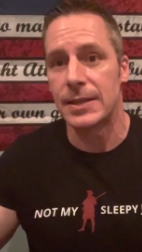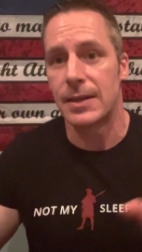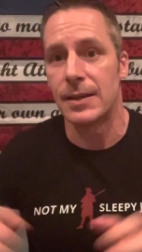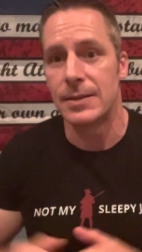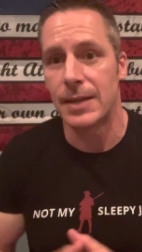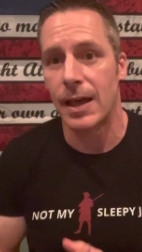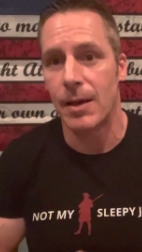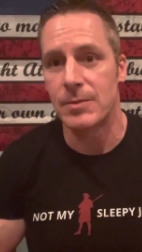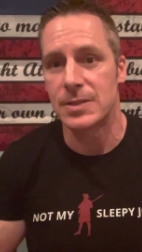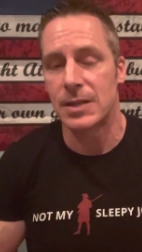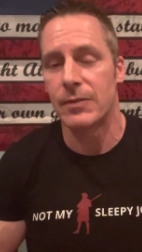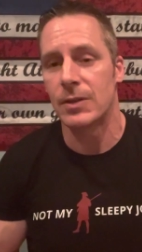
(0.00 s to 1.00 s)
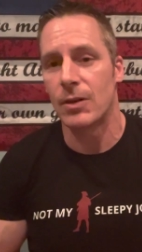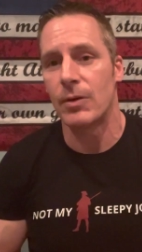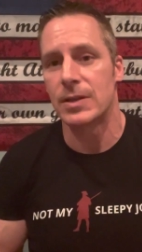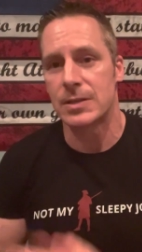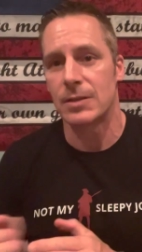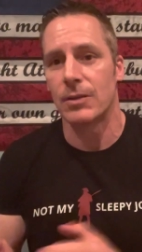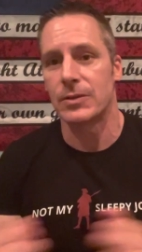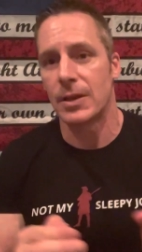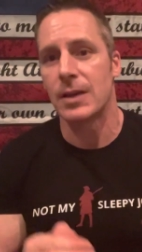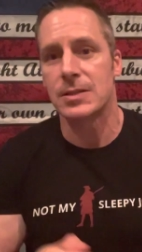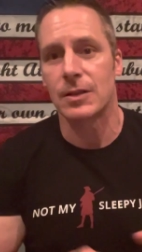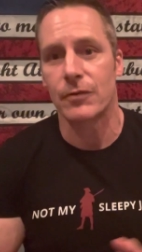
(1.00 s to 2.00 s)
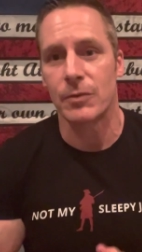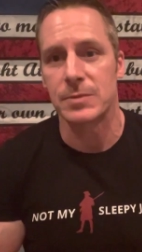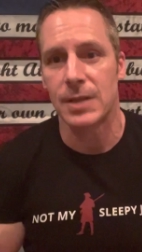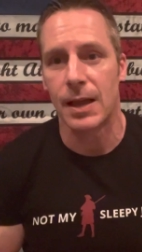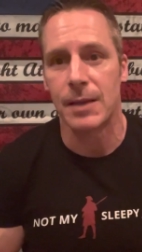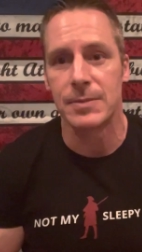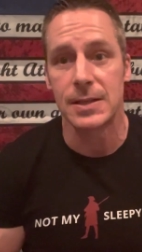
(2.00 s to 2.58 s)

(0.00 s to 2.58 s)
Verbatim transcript: condemns, even though he still does it from time to